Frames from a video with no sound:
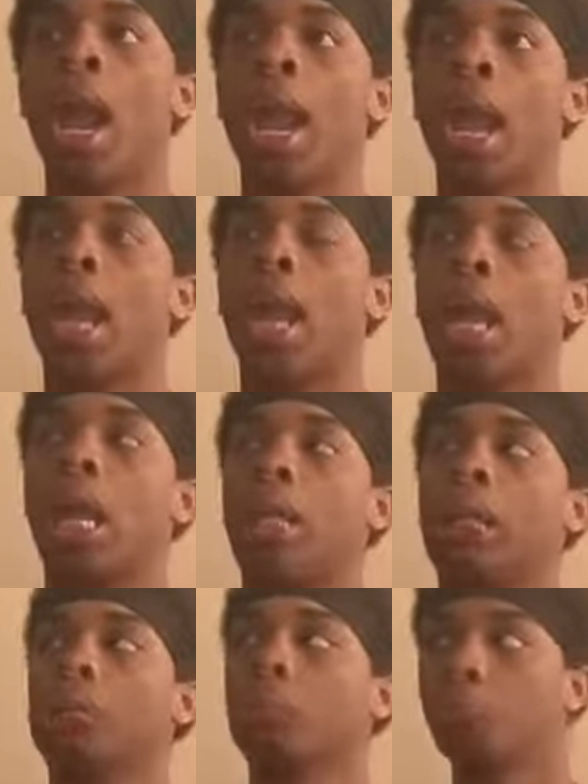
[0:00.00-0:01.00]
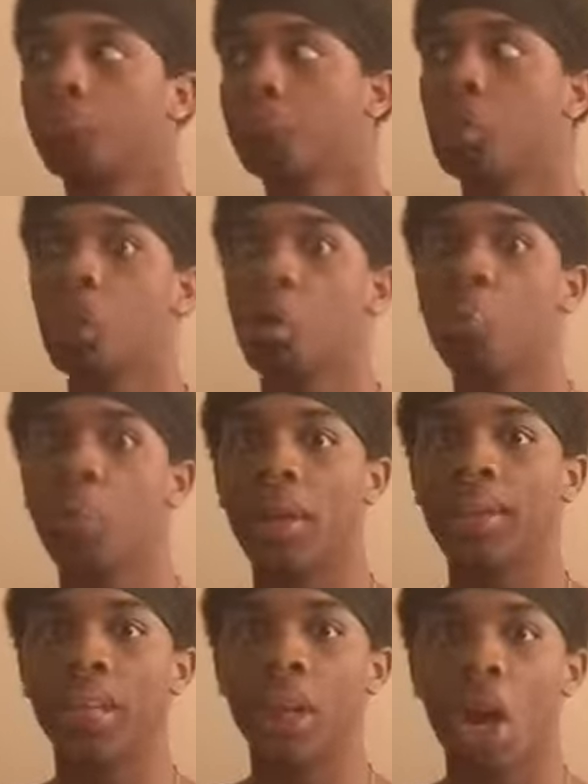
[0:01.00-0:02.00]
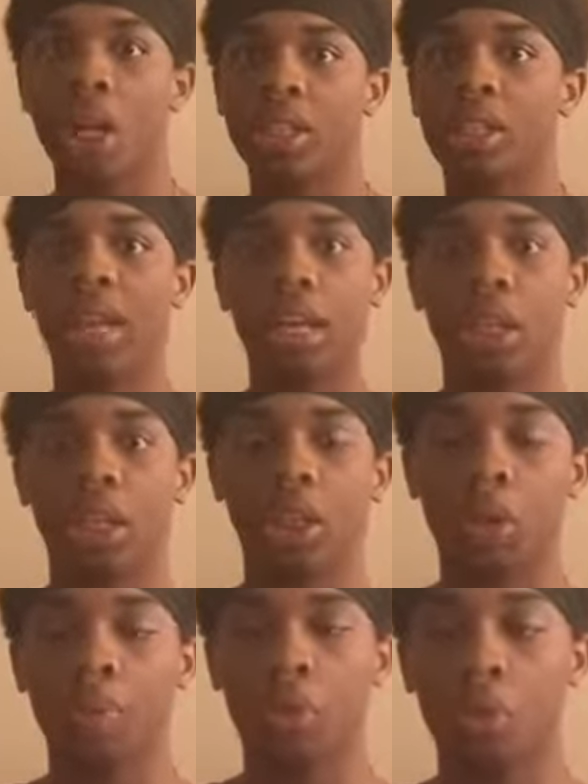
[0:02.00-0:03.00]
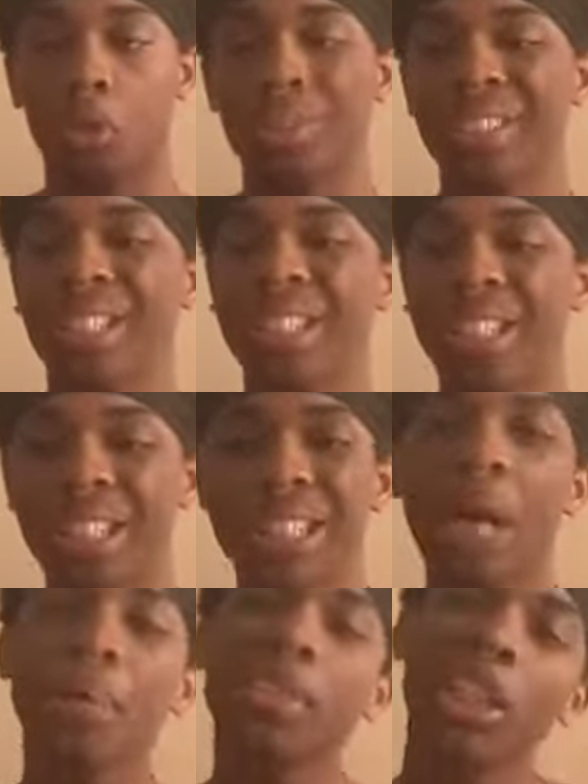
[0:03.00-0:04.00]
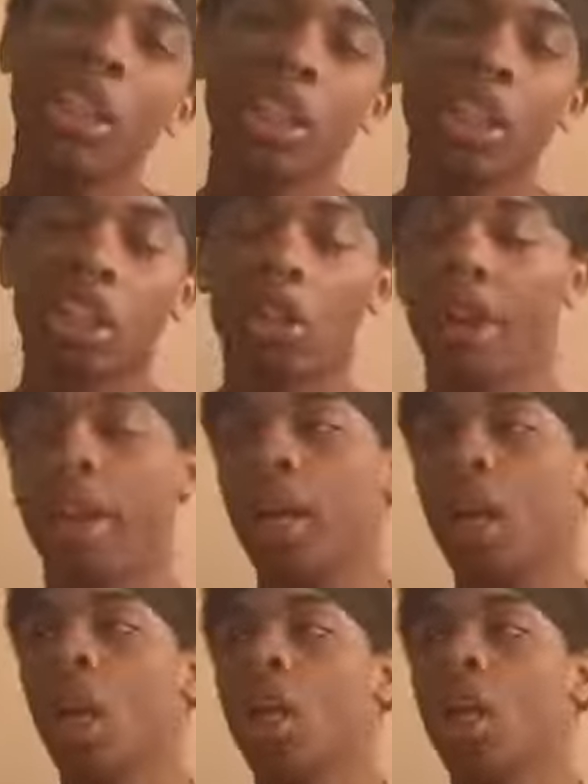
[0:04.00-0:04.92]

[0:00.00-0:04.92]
And, you know, being that artist that I looked up to since I was in the 10th grade.